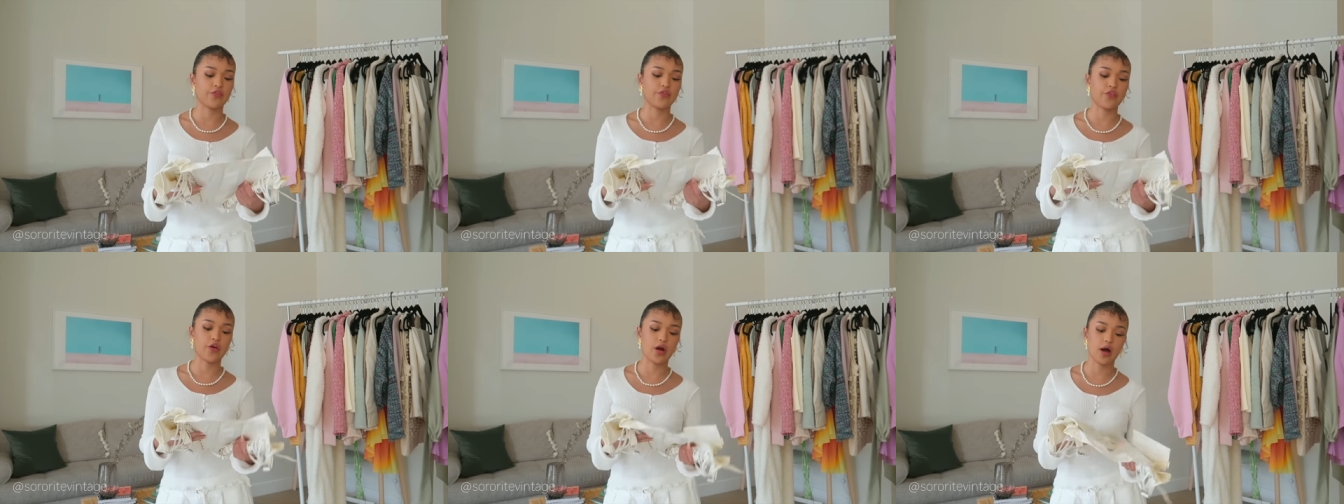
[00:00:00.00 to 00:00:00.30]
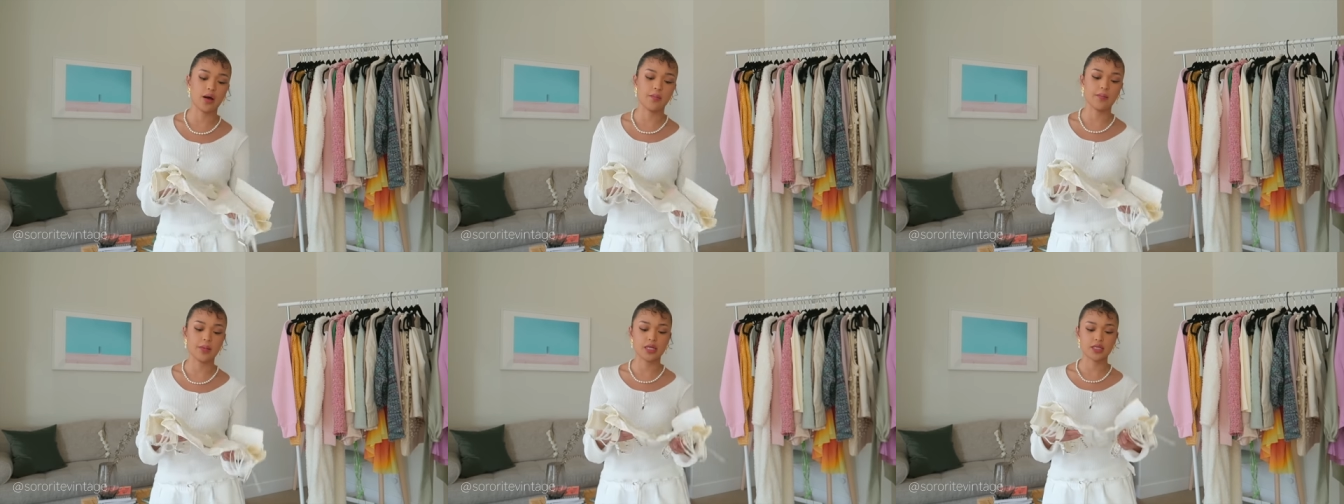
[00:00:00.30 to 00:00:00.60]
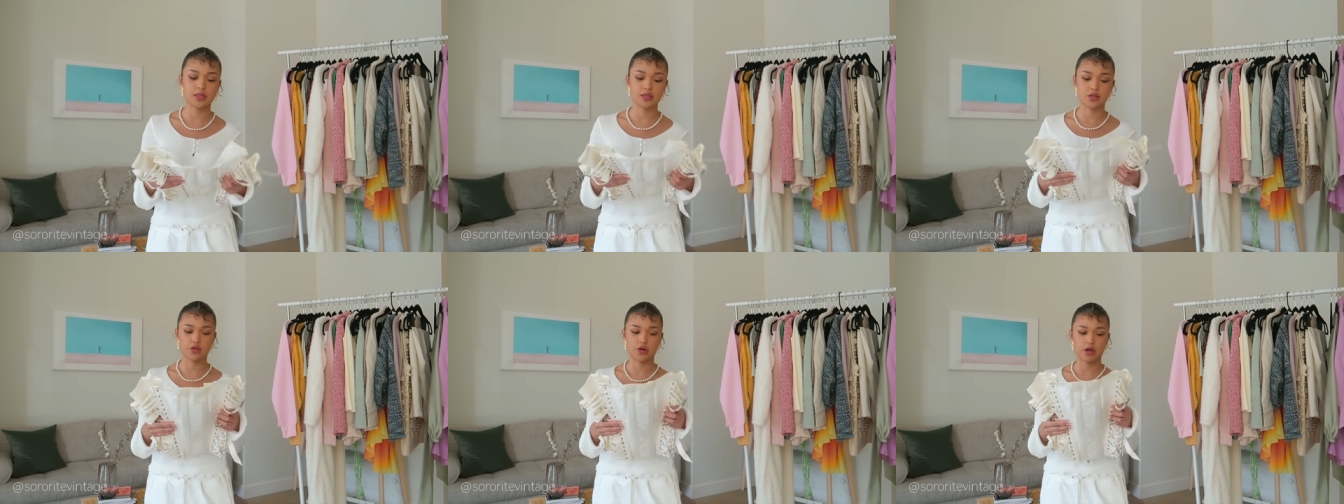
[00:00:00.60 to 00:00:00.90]
from
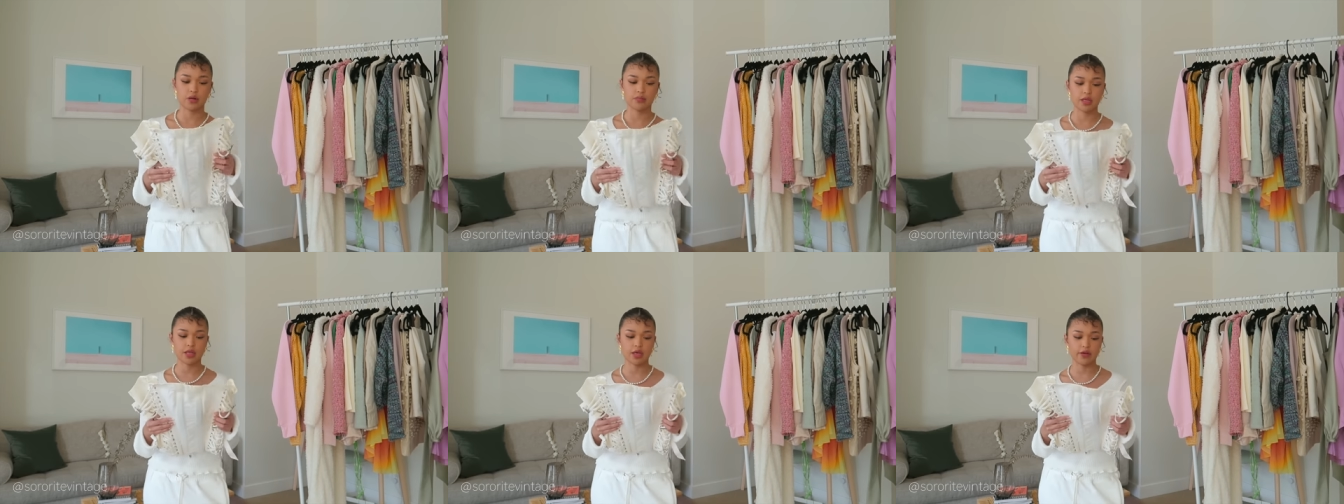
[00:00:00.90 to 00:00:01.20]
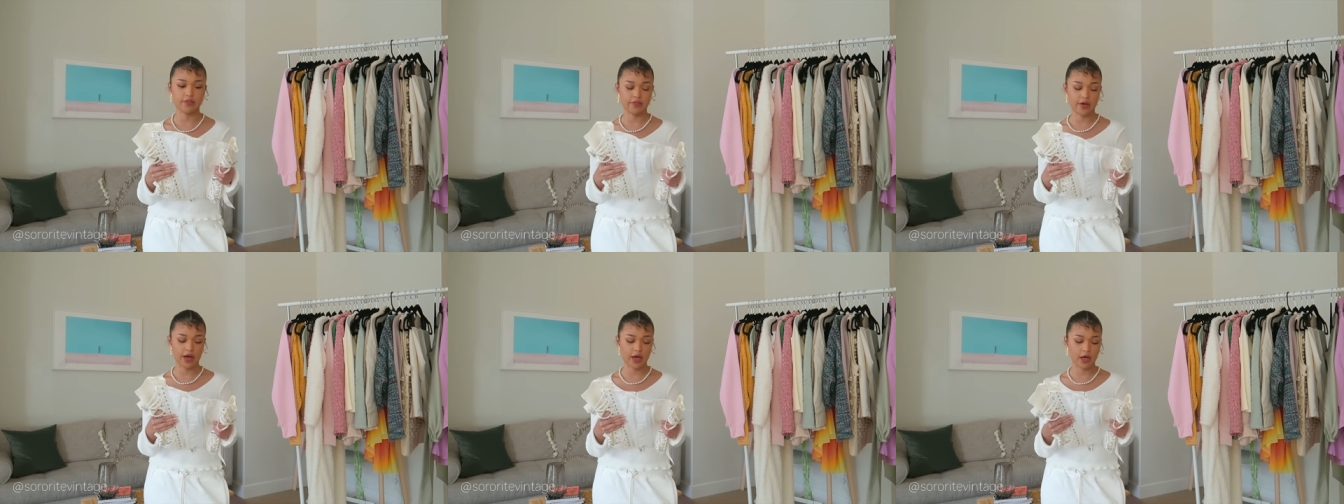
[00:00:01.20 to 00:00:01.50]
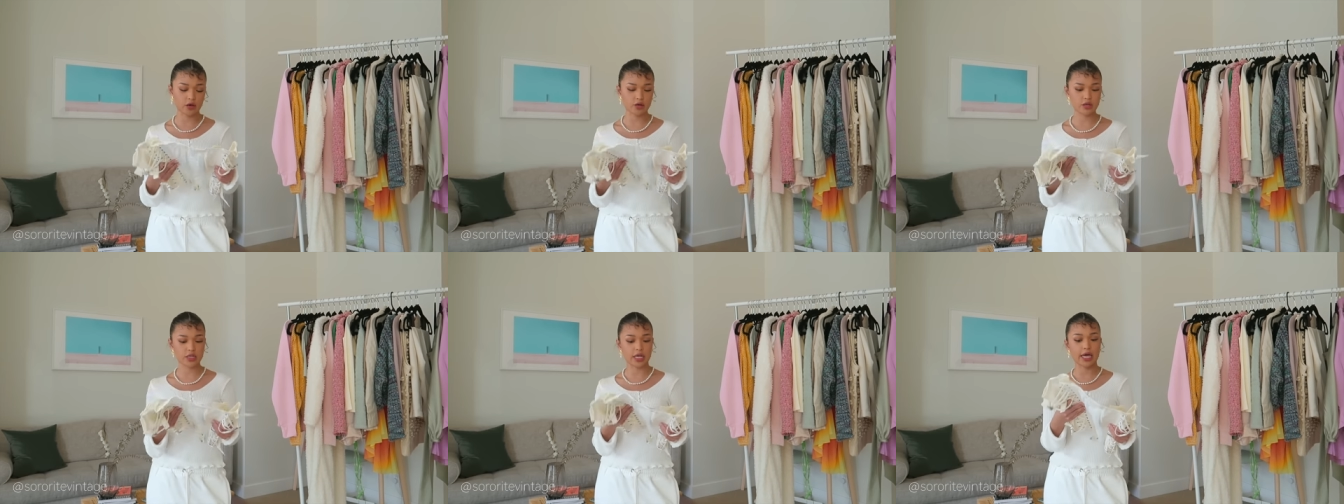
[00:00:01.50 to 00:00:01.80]
Instagram that I
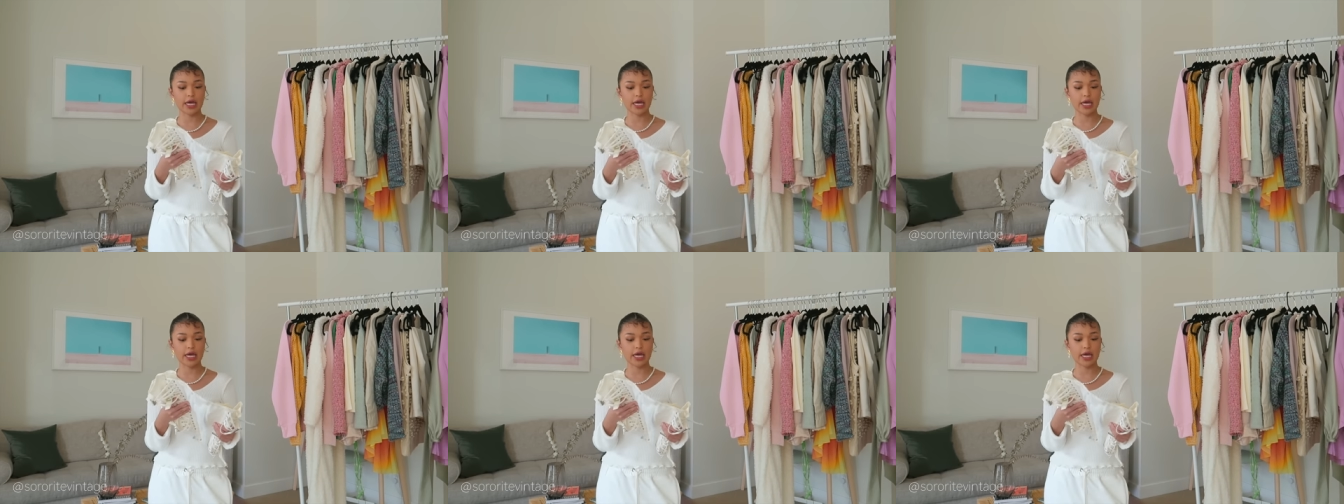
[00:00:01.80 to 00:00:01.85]
found,